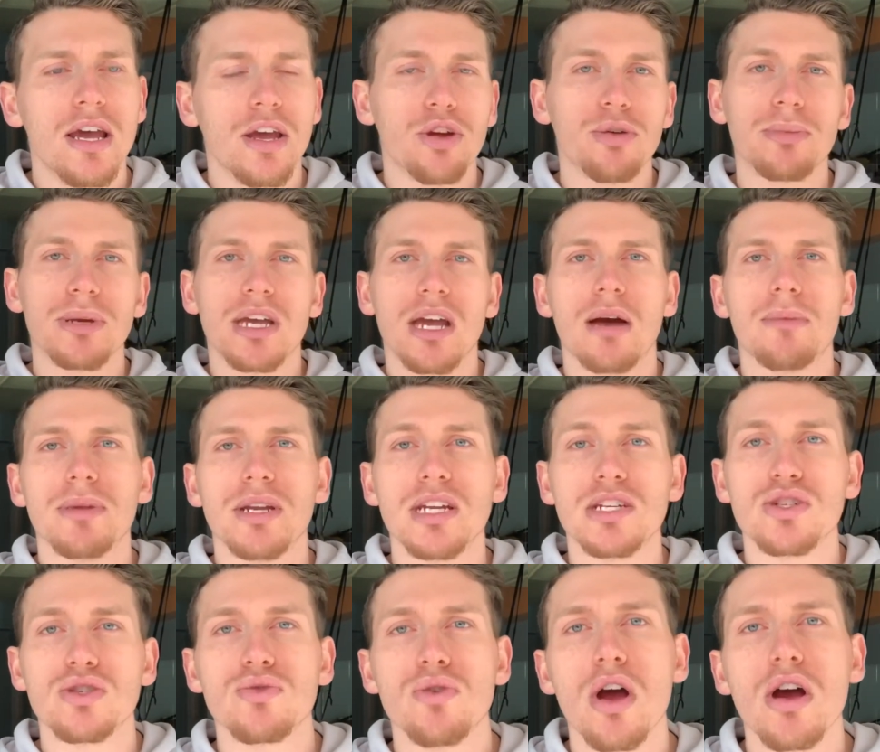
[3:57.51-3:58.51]
you're becoming a
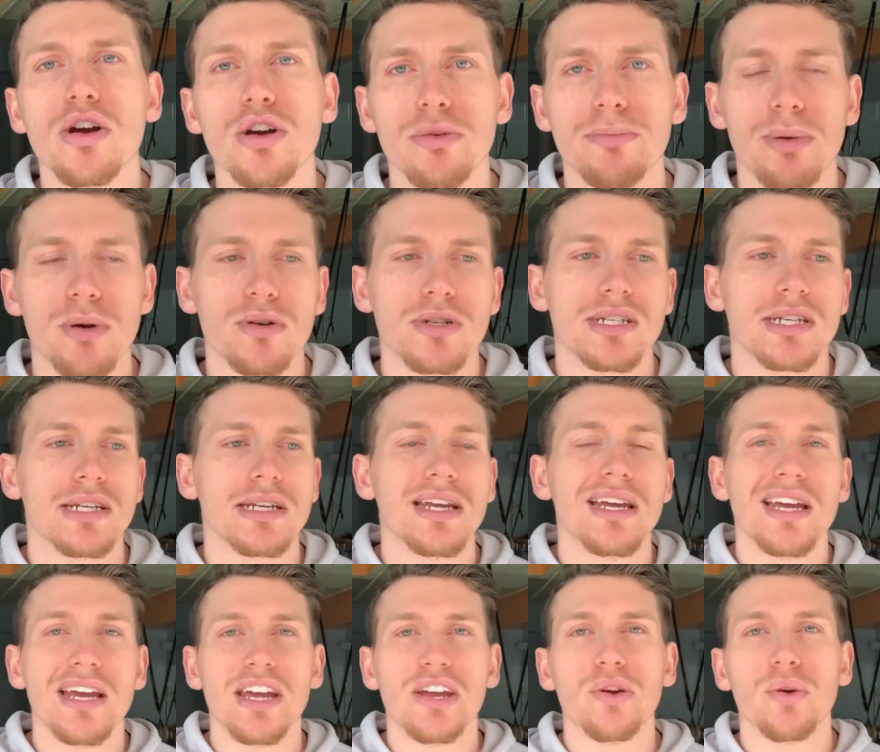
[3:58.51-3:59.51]
stronger person,
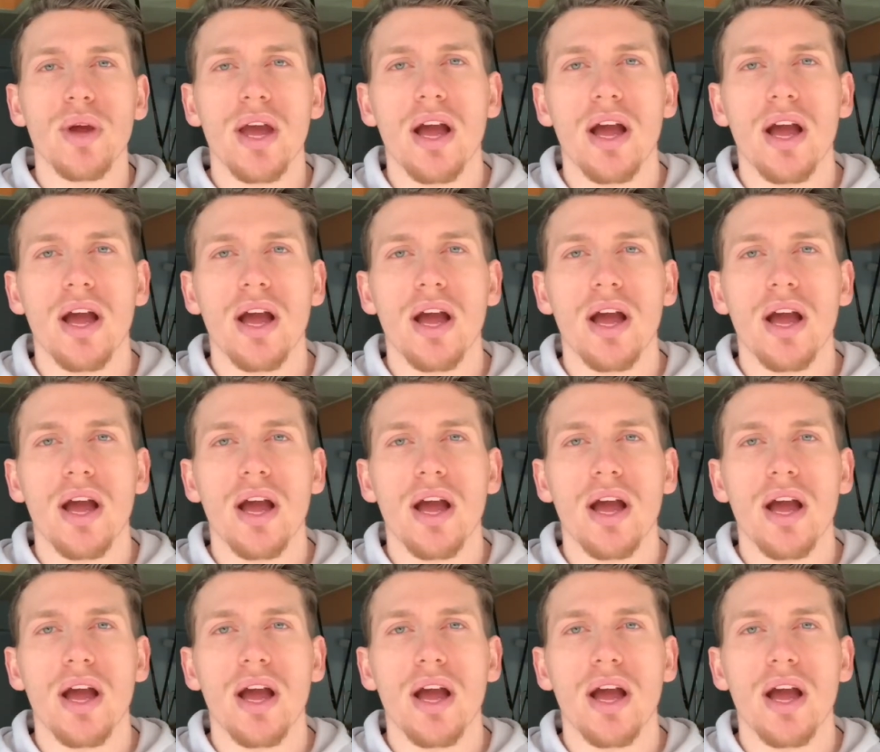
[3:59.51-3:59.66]
you're